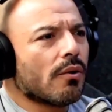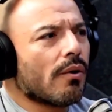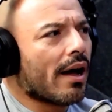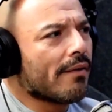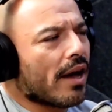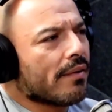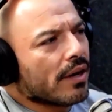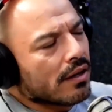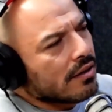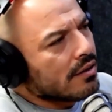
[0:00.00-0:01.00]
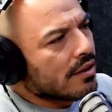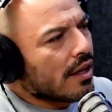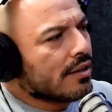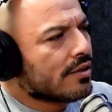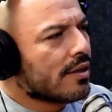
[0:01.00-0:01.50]
so I've I've gotten
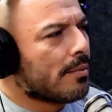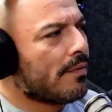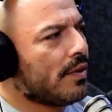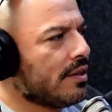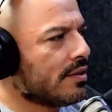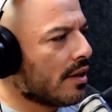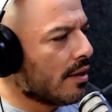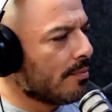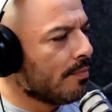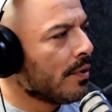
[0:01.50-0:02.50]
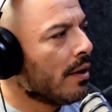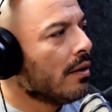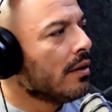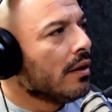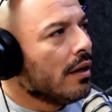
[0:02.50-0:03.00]
some of these um,
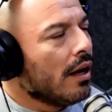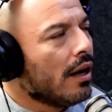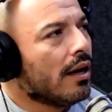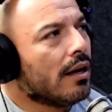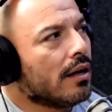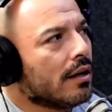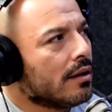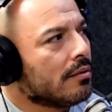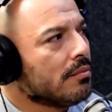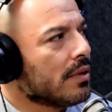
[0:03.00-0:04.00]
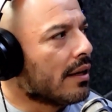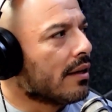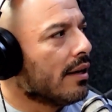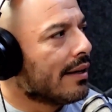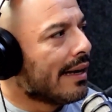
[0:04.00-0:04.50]
uh, um
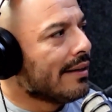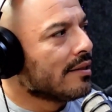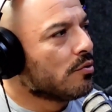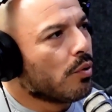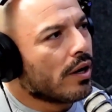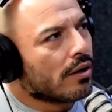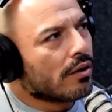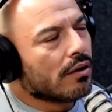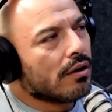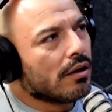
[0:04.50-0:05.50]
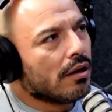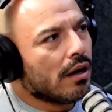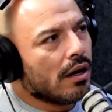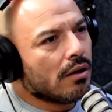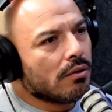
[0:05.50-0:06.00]
like cases where
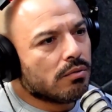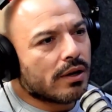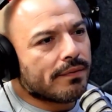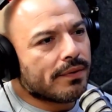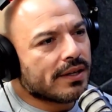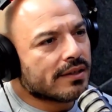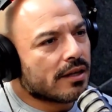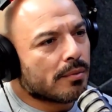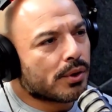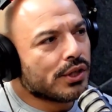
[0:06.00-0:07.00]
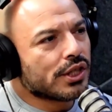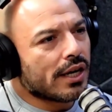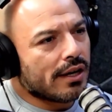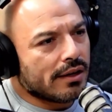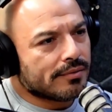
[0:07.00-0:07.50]
oh what if it doesn't
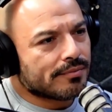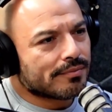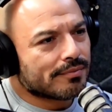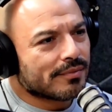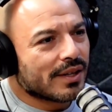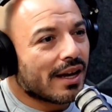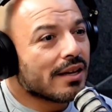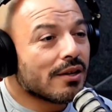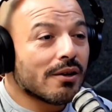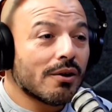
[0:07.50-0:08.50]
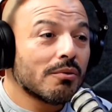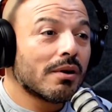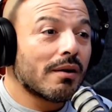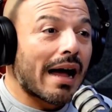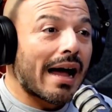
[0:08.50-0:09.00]
appreciate, and you
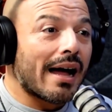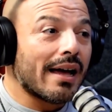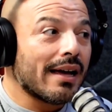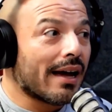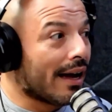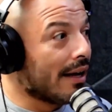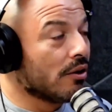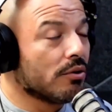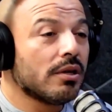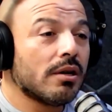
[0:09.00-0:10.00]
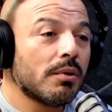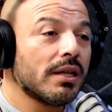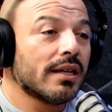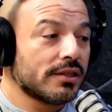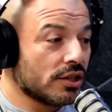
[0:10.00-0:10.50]
know I I go, you know
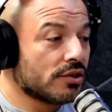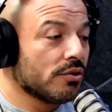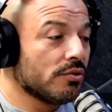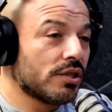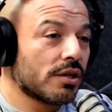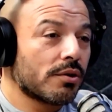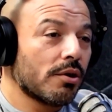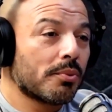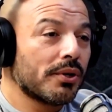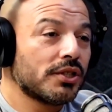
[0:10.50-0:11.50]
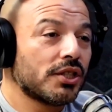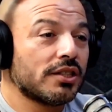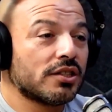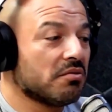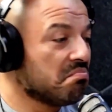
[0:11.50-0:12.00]
what? Let's just do zero
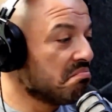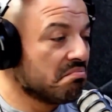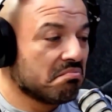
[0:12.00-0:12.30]
appreciation.